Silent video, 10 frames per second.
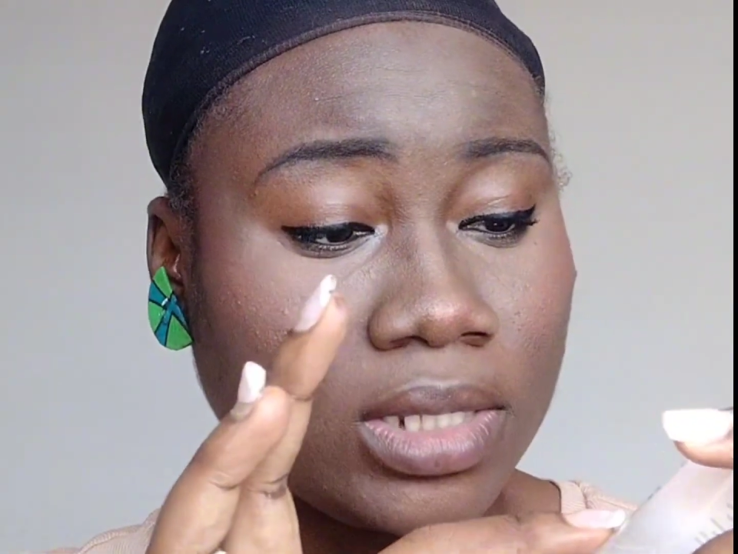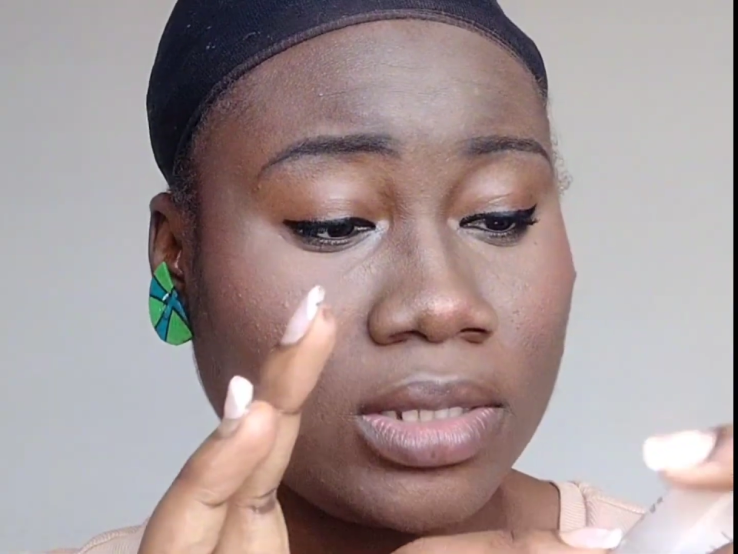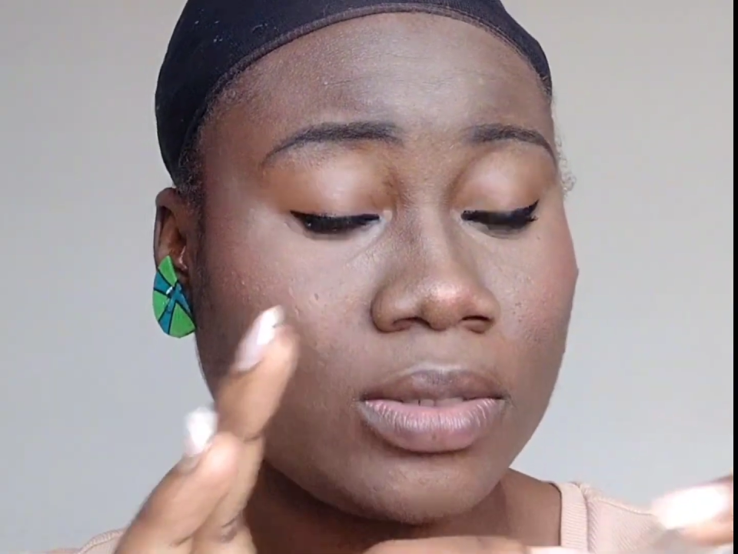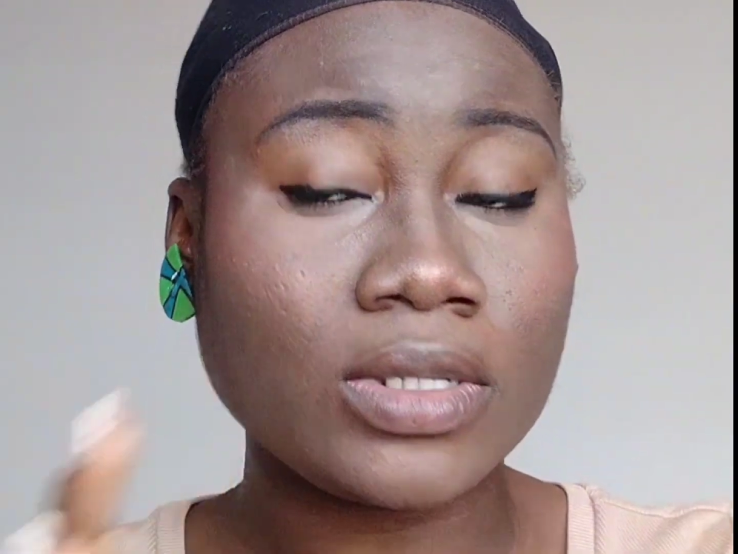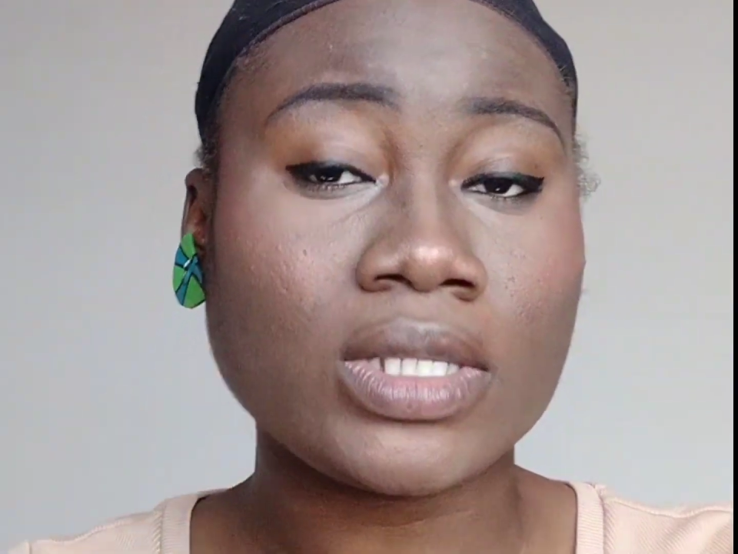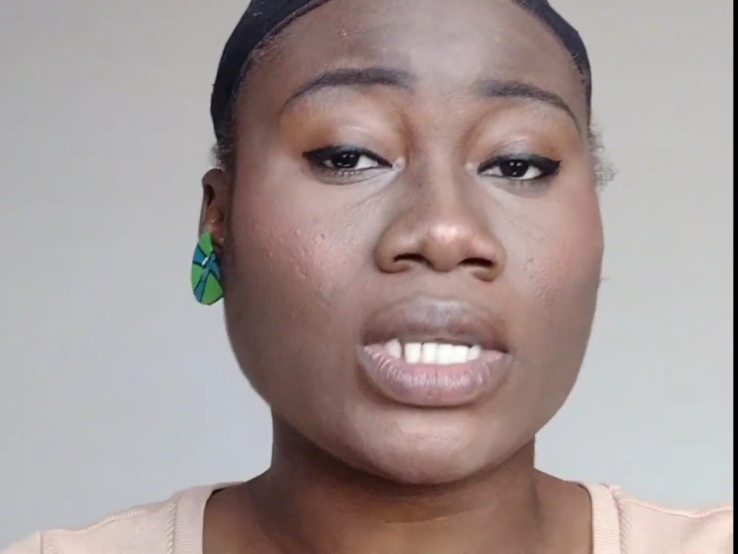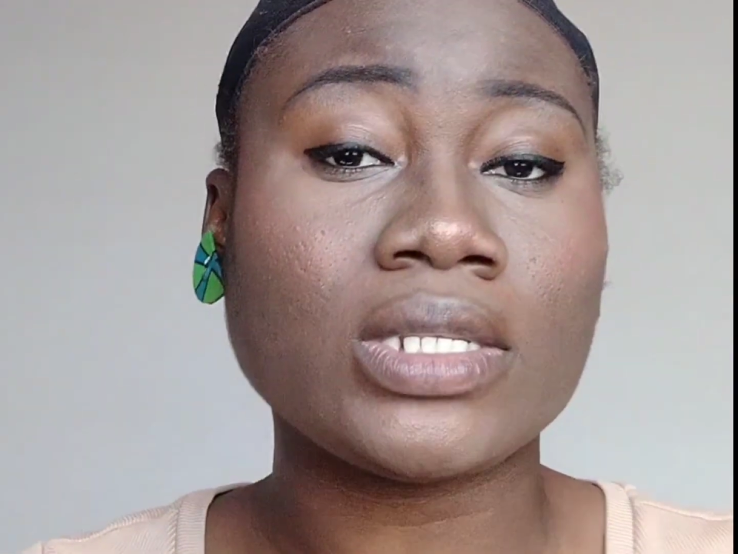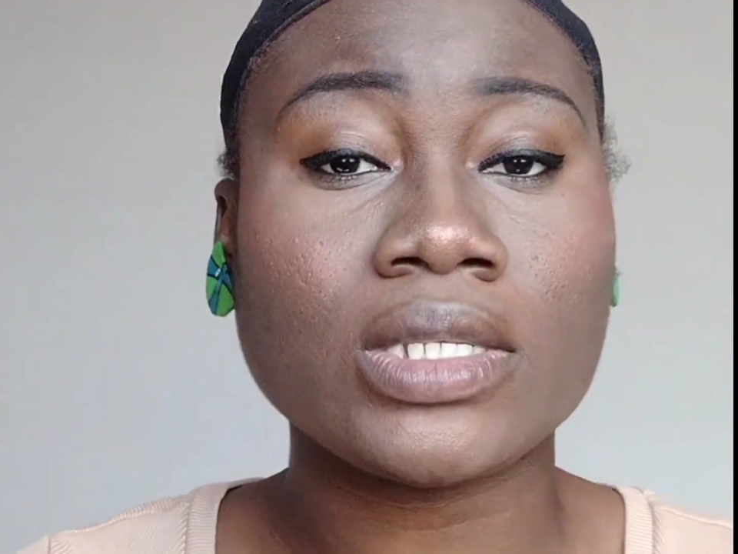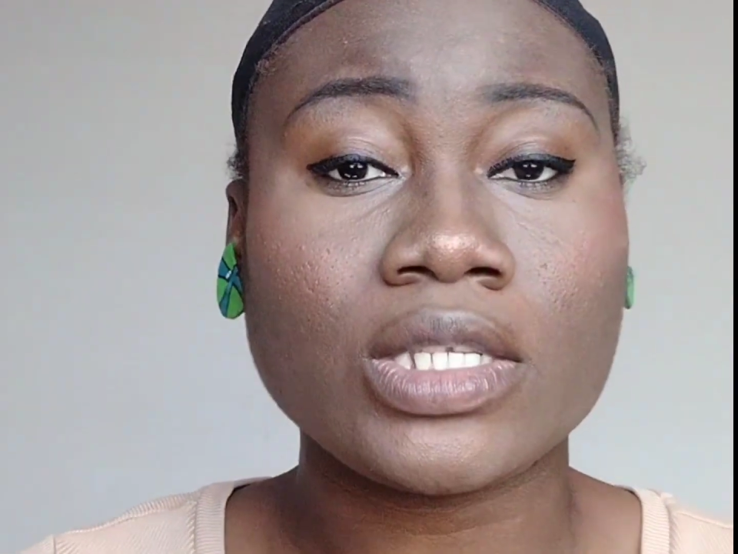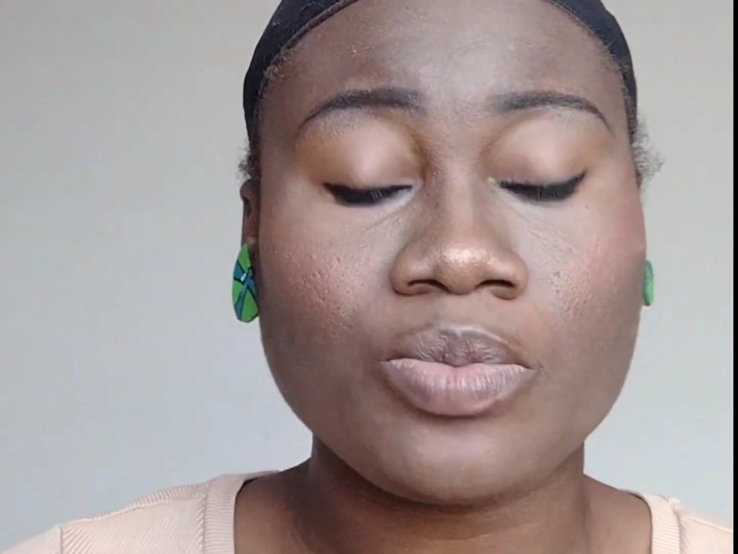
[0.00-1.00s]

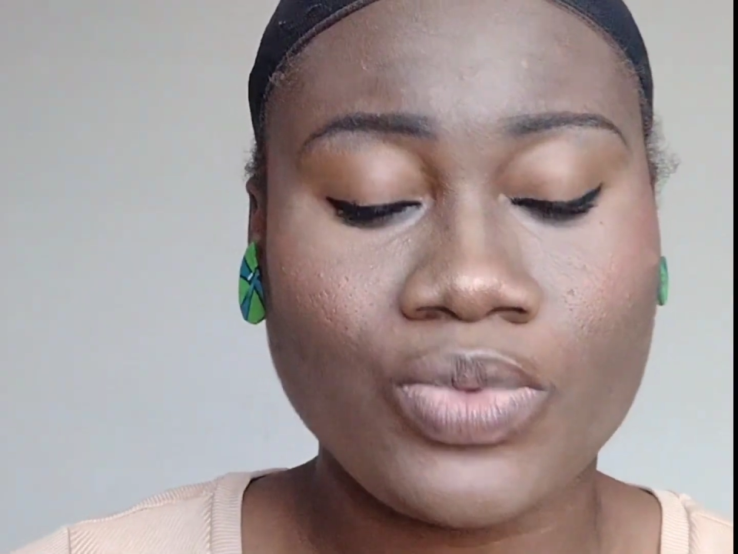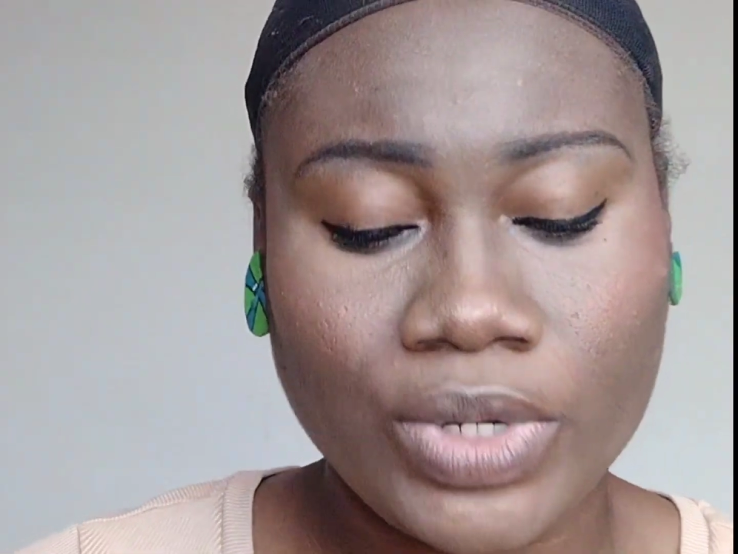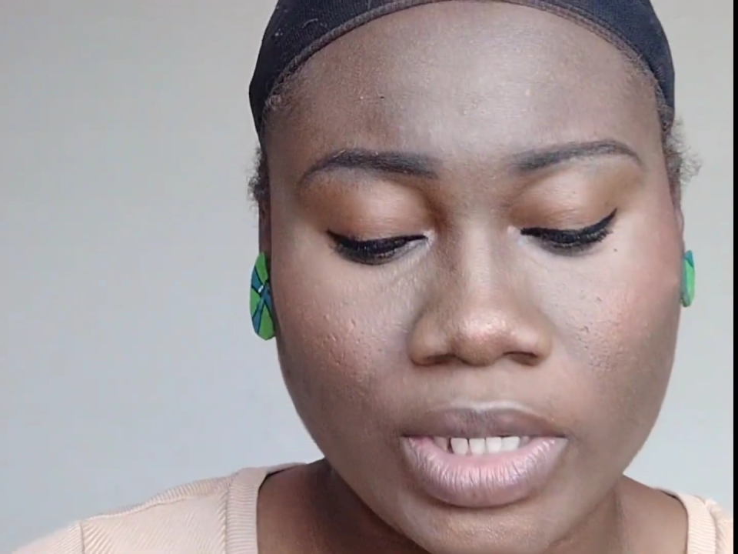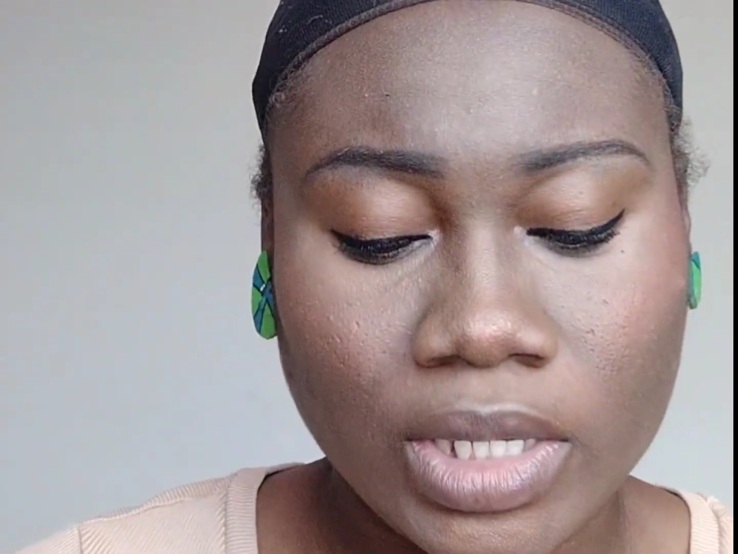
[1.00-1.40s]
setting spray.